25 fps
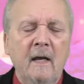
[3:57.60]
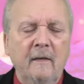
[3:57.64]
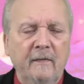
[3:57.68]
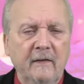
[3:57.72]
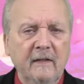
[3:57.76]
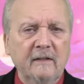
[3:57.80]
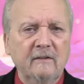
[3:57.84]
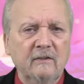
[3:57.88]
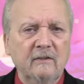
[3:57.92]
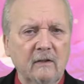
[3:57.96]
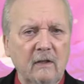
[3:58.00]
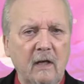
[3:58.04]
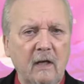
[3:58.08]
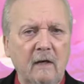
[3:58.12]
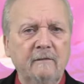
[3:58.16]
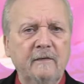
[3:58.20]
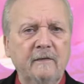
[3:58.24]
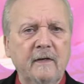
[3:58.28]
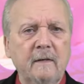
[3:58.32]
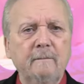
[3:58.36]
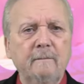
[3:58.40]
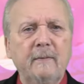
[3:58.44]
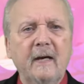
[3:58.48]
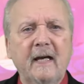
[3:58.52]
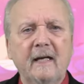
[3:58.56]
This love
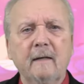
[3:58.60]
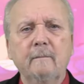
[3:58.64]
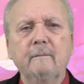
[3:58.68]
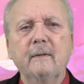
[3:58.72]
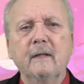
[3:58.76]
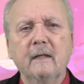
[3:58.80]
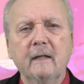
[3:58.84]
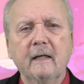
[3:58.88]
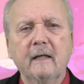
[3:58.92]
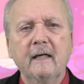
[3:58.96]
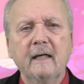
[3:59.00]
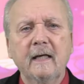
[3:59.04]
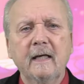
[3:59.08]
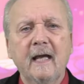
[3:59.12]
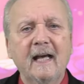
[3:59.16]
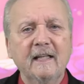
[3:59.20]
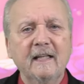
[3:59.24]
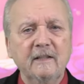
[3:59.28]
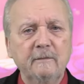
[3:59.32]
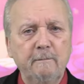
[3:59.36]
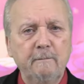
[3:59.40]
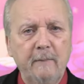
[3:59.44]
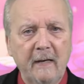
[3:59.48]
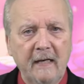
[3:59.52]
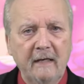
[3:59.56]
compatibility
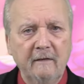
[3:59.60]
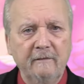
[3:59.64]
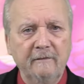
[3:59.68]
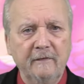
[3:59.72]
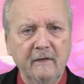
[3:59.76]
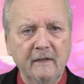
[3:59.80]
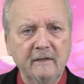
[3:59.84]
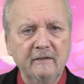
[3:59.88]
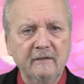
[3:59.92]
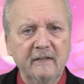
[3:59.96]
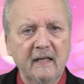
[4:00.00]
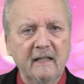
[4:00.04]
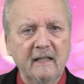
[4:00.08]
has benefits